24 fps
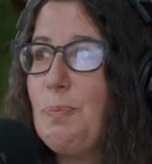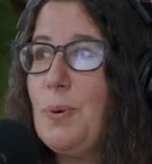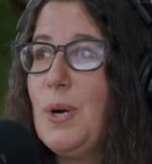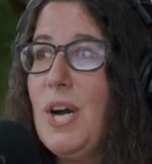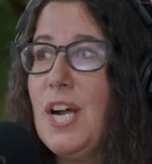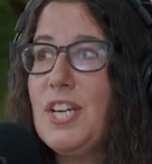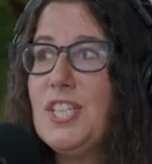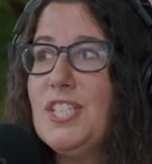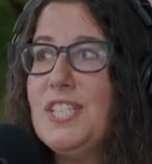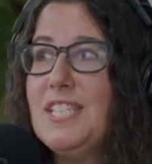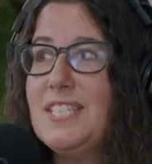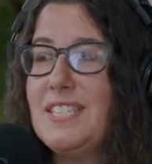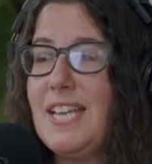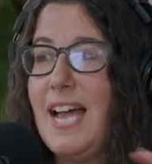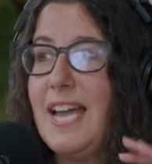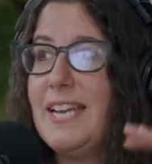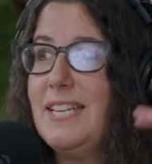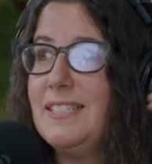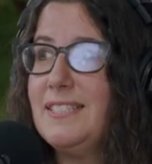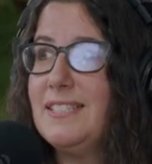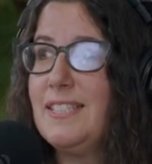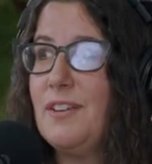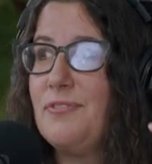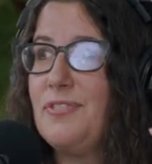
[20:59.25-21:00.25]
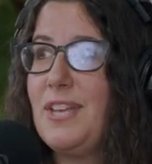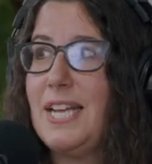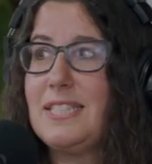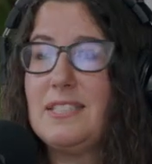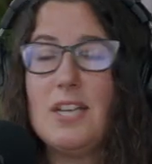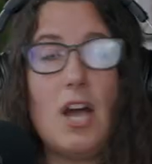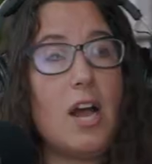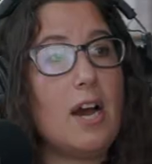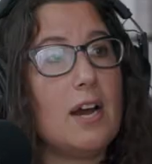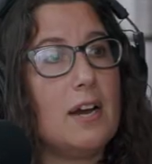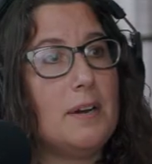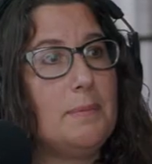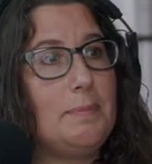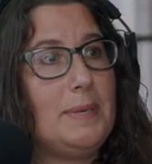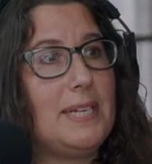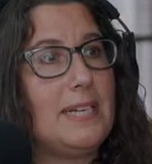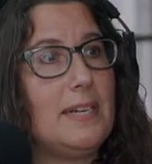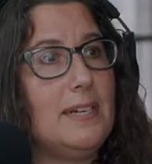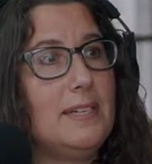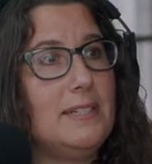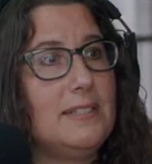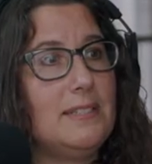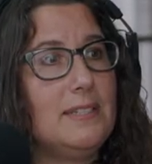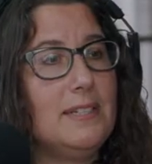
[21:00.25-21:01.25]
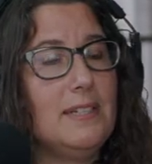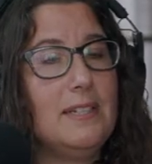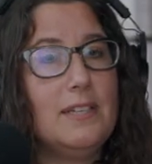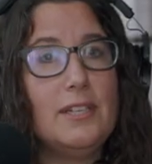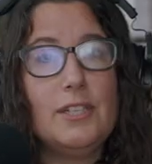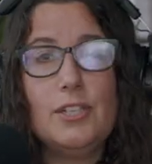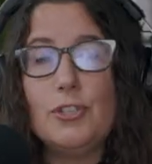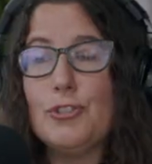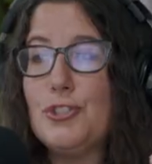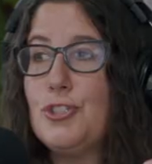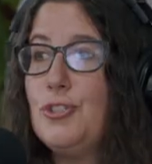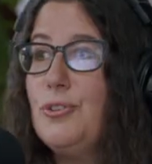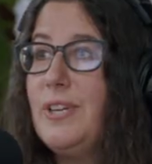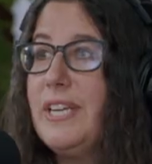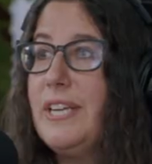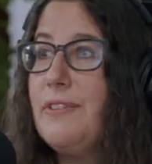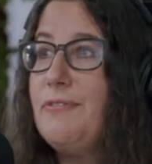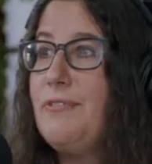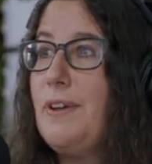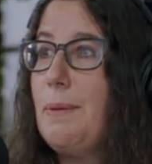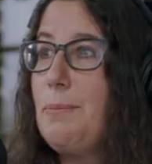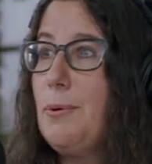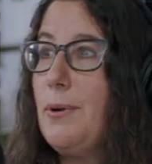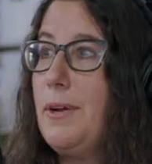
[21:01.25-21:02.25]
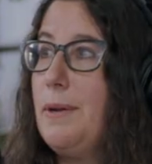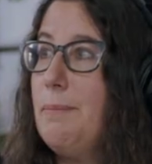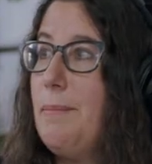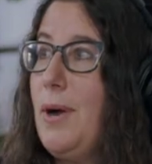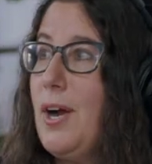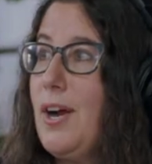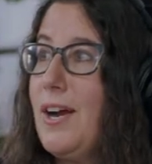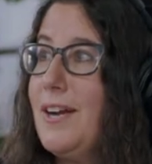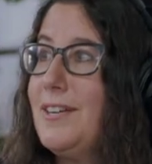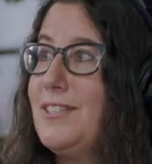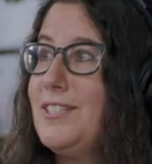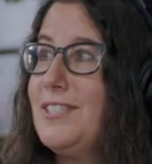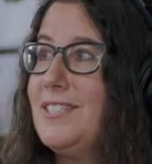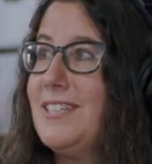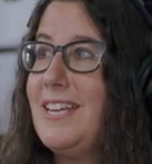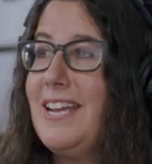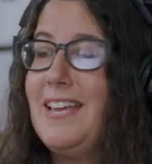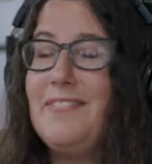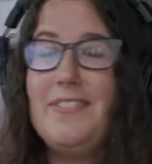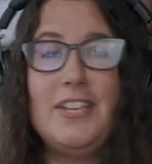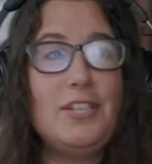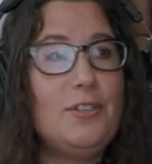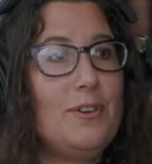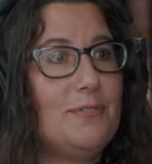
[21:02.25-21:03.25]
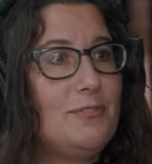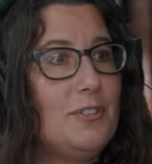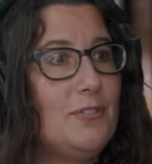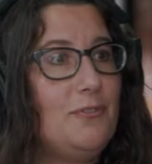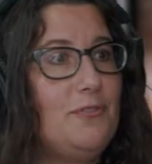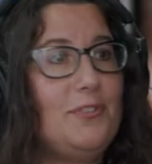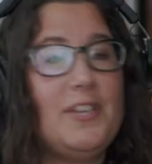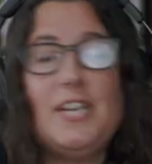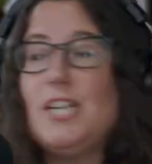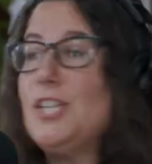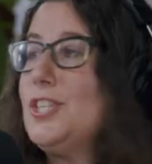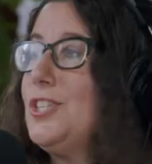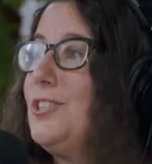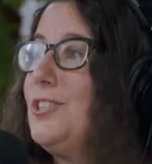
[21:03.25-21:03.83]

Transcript: production design and stuff, that's hard because you're shooting in February and March, and then you have to finish